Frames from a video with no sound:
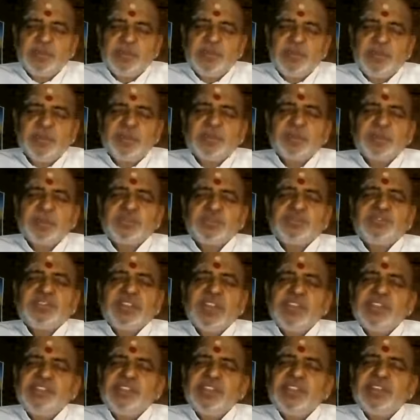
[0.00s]
Though you
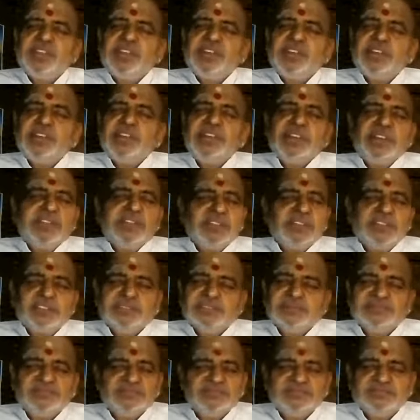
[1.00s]
close the eyes, you can read it.
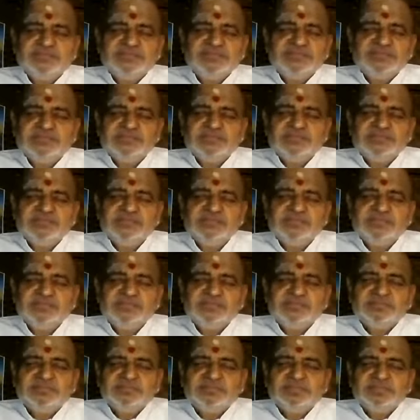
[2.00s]

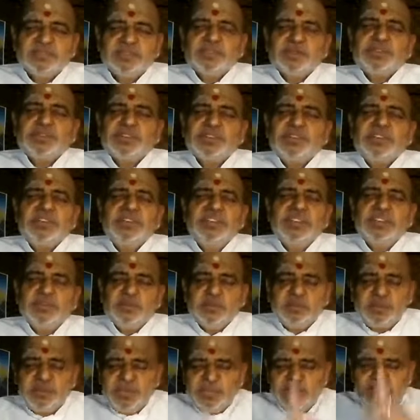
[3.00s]

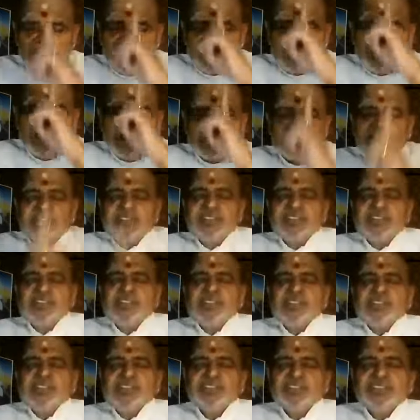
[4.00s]
Totally only read that,
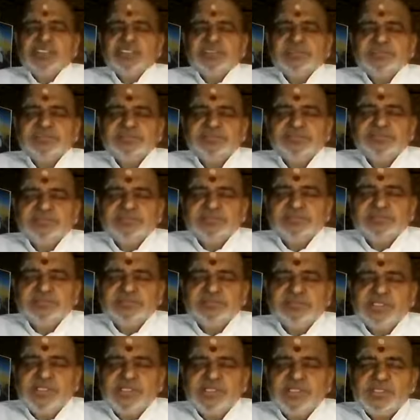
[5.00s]
nothing else.
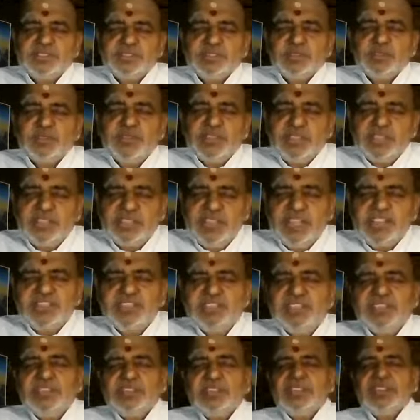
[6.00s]
So we are
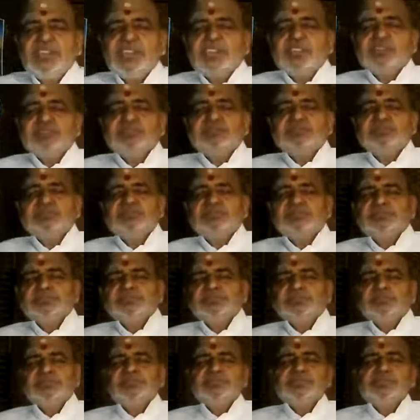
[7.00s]
engaging the
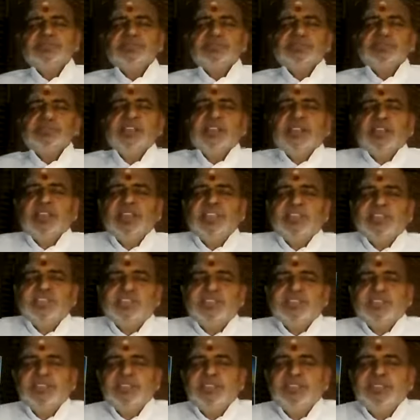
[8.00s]
eyes
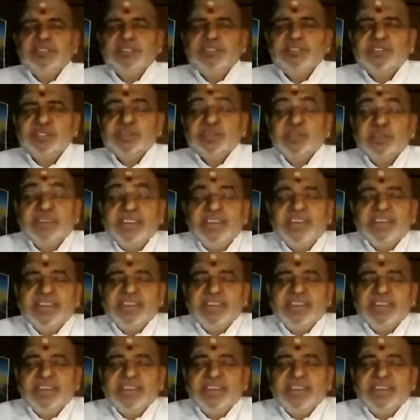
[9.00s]
to read that.